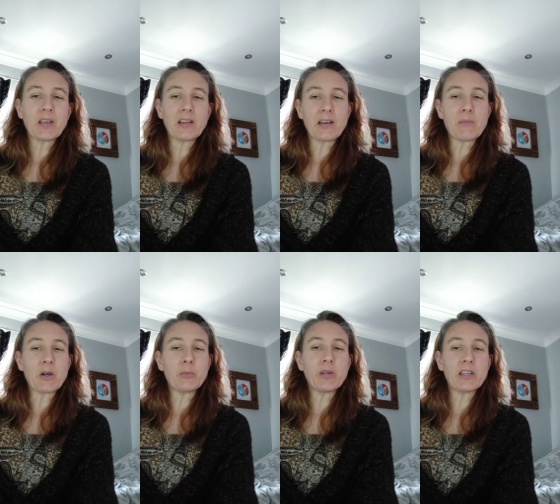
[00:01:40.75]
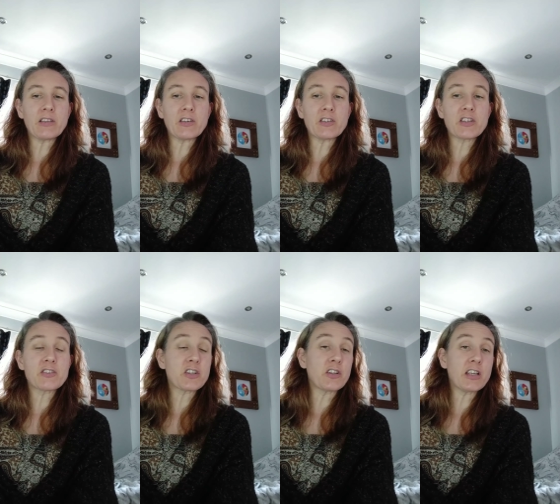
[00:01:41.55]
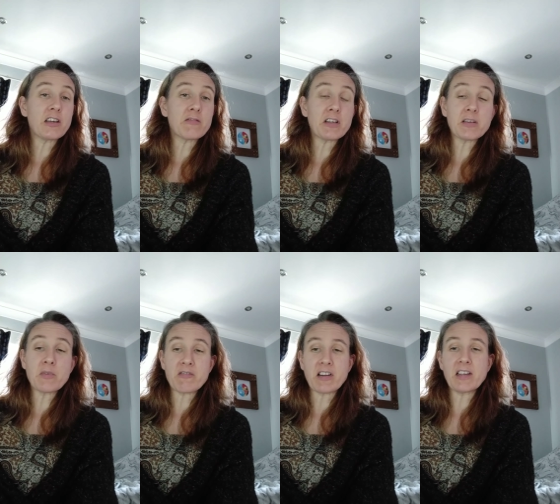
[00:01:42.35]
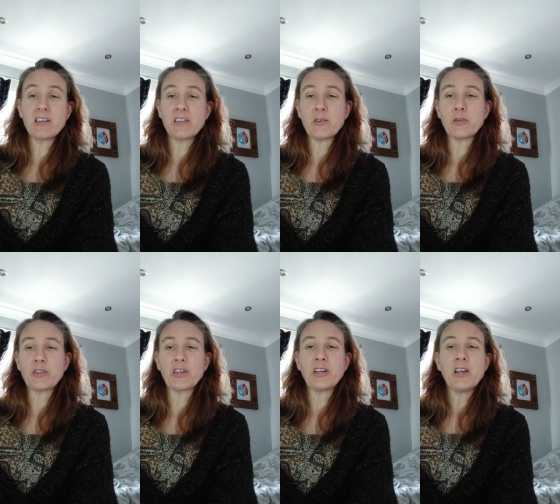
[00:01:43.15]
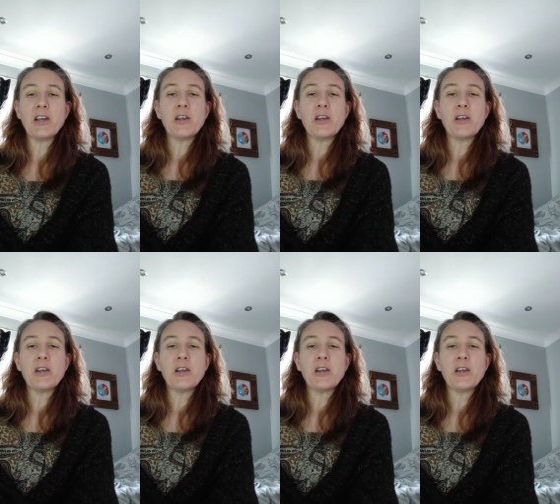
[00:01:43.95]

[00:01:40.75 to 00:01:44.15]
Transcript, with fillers: And I'm hoping that Shirley Erena Murray, the author,